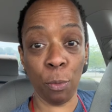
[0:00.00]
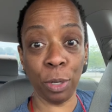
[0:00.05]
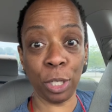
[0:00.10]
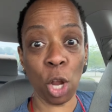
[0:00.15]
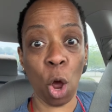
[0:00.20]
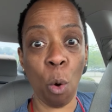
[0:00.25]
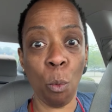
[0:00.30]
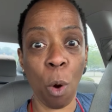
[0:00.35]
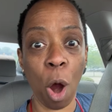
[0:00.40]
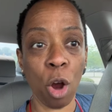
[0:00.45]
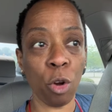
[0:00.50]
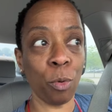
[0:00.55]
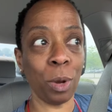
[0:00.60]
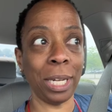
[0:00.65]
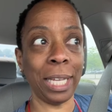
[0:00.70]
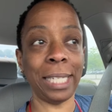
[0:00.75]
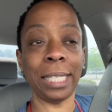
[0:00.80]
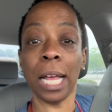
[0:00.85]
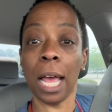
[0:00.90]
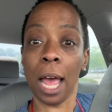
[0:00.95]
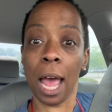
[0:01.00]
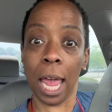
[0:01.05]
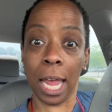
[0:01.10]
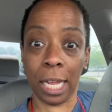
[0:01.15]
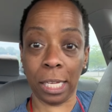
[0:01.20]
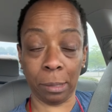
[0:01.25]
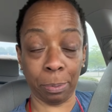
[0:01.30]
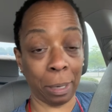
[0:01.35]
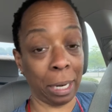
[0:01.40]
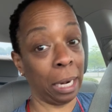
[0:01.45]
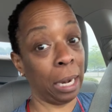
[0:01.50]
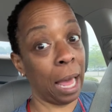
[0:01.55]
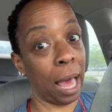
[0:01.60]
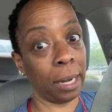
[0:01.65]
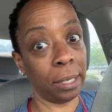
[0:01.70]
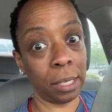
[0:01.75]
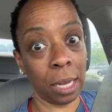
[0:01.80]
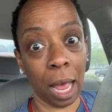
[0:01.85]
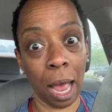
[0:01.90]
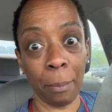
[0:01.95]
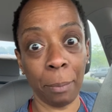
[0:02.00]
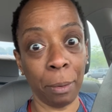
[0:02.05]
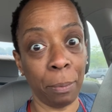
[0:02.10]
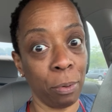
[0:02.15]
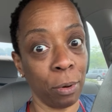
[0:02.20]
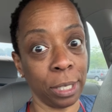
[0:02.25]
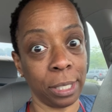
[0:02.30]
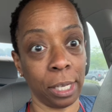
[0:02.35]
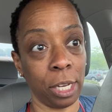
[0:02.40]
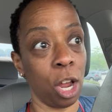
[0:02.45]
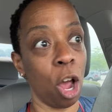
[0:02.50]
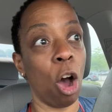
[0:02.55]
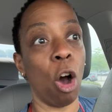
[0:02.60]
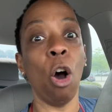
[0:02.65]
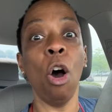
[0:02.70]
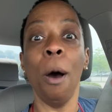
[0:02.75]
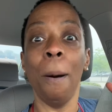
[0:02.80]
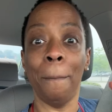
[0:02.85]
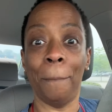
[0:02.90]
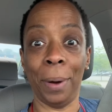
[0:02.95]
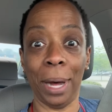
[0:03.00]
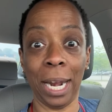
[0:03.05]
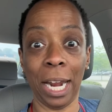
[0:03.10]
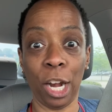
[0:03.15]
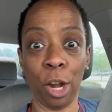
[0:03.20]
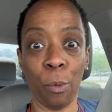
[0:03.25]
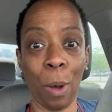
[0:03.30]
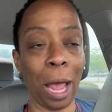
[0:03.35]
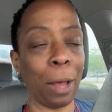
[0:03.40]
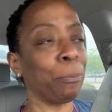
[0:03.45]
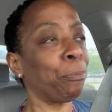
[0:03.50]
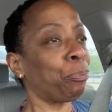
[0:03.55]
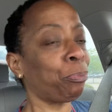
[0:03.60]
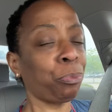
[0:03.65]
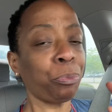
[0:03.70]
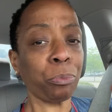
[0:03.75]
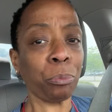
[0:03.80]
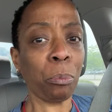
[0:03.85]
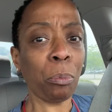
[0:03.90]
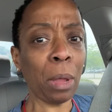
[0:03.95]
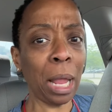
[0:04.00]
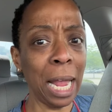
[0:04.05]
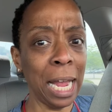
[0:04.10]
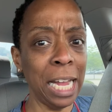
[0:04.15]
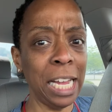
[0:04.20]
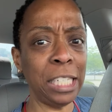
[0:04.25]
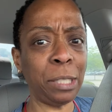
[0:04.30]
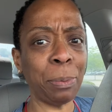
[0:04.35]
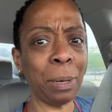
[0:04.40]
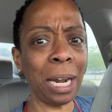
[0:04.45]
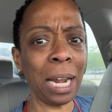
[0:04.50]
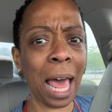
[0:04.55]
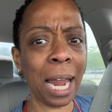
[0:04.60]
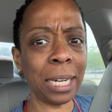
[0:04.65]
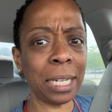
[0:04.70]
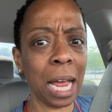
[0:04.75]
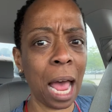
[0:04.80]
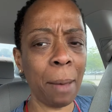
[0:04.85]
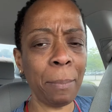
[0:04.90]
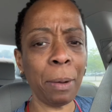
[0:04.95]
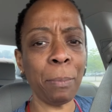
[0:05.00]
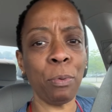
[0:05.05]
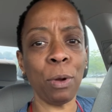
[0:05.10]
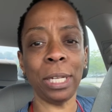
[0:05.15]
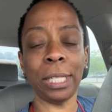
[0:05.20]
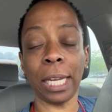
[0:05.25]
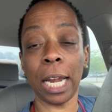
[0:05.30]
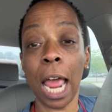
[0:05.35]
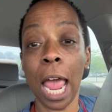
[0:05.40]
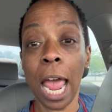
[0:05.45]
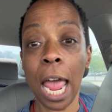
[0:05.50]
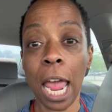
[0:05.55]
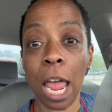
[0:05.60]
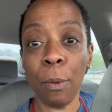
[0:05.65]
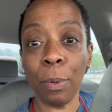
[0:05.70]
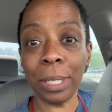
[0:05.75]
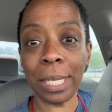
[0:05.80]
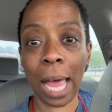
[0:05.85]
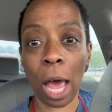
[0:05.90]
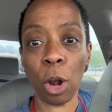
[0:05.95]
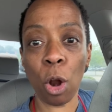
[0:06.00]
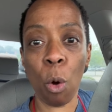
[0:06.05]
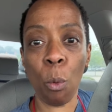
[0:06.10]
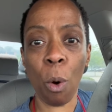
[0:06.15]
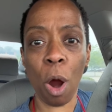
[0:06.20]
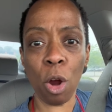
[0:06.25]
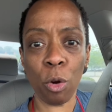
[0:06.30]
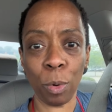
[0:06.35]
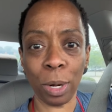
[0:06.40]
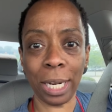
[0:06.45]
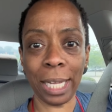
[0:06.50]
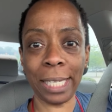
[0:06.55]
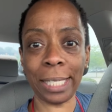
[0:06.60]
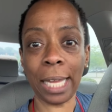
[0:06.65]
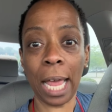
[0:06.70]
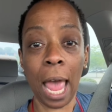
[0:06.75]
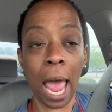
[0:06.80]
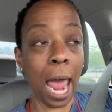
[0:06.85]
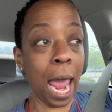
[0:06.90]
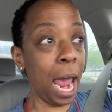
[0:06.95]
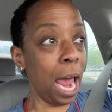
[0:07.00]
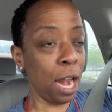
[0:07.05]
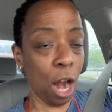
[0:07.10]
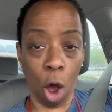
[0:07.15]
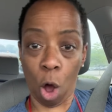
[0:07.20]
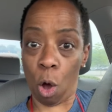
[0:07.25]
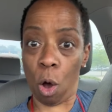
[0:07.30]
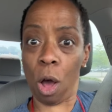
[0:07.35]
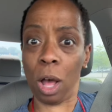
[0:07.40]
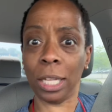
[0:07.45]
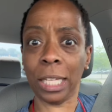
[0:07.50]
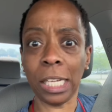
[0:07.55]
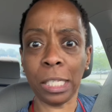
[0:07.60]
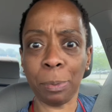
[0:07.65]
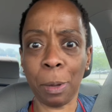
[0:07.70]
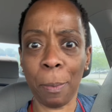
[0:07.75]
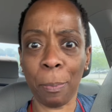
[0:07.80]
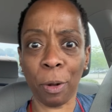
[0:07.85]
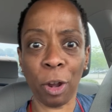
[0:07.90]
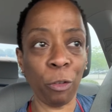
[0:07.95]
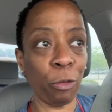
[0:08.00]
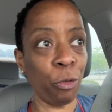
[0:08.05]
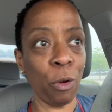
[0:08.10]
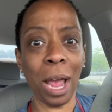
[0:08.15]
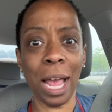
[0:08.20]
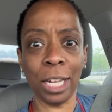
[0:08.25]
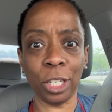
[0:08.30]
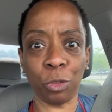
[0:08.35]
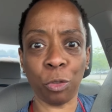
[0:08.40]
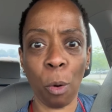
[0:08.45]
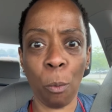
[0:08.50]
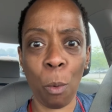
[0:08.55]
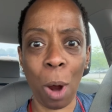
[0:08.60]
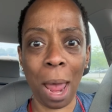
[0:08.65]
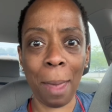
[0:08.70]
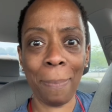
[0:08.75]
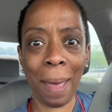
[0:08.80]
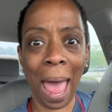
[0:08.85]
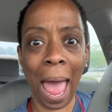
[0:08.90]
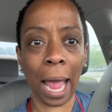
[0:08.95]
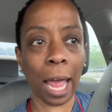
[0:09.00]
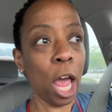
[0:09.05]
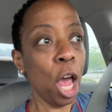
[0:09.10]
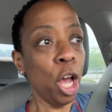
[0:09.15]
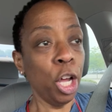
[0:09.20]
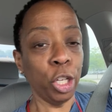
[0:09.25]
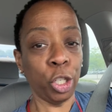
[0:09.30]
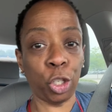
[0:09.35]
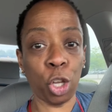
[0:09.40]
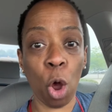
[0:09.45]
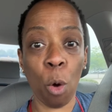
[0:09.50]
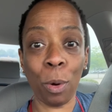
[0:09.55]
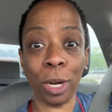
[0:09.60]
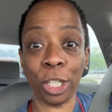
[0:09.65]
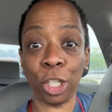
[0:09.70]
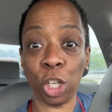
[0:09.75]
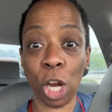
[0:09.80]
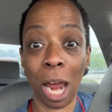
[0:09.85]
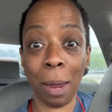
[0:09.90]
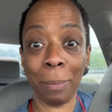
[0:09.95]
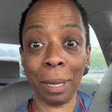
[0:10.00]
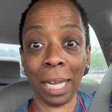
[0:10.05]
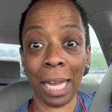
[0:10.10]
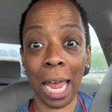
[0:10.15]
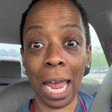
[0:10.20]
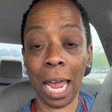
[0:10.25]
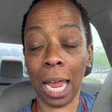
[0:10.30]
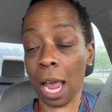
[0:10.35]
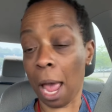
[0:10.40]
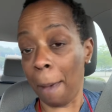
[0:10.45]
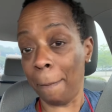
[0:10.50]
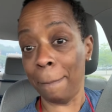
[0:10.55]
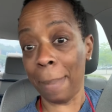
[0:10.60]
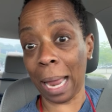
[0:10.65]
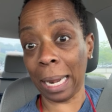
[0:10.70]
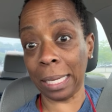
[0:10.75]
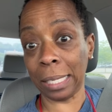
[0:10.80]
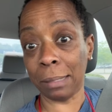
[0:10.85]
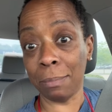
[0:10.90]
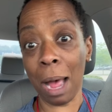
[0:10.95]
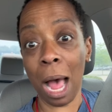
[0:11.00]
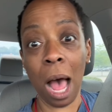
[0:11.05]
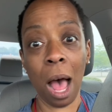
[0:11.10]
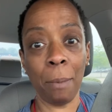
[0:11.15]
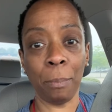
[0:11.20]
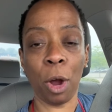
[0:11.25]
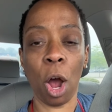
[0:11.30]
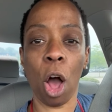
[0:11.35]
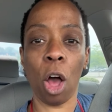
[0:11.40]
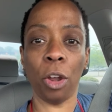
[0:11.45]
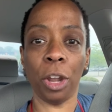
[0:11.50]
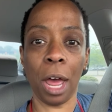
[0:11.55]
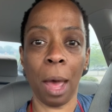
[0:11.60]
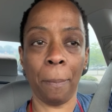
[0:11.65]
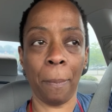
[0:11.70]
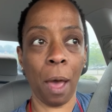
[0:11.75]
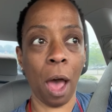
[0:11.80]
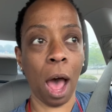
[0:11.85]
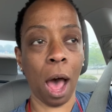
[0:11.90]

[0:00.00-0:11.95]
was on work release. He spent a lot of time in prison, y'all. But anyway, he spent a lot of time in prison. He was out on work release, and all these people are friends from way back. So when Jamie King, Melly's mom, called up,